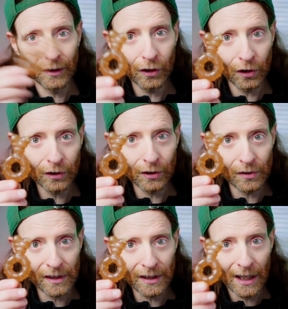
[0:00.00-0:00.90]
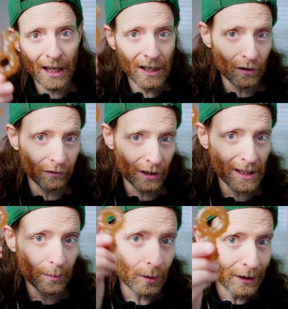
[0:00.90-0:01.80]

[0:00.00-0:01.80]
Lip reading: don't use it. So for example,